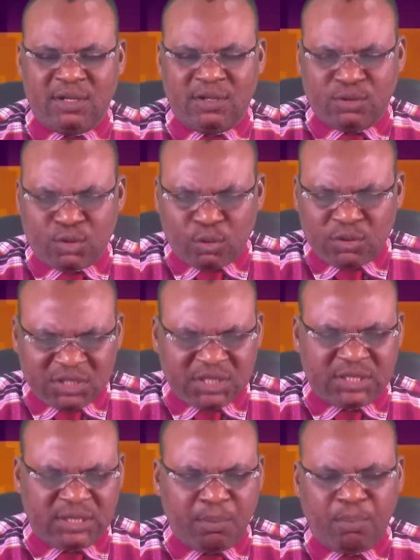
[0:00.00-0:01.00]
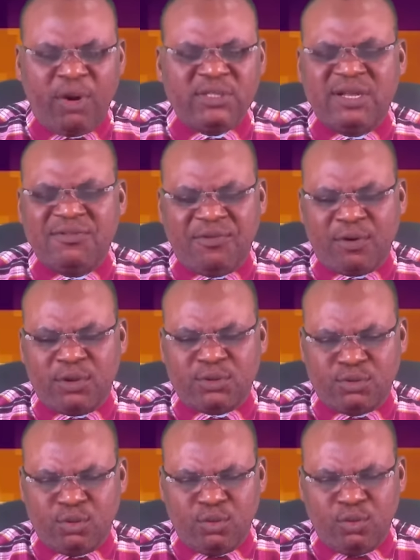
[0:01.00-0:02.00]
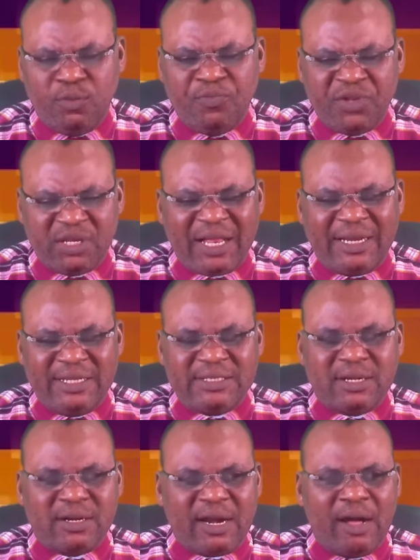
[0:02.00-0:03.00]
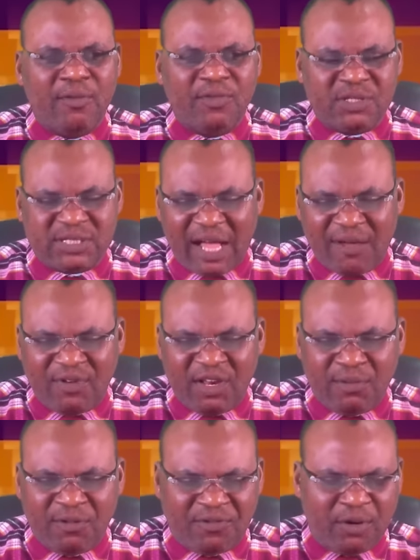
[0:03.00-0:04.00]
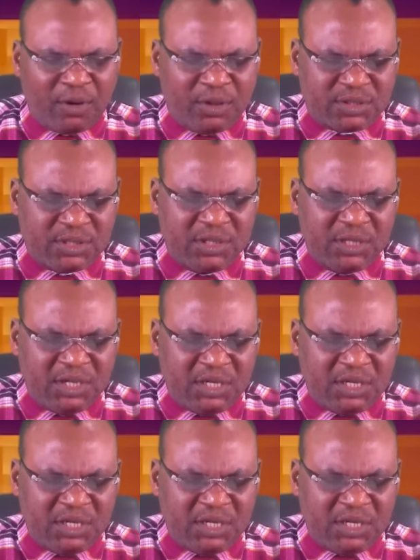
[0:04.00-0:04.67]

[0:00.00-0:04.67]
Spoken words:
So it is important for us to know that this crown is available for us.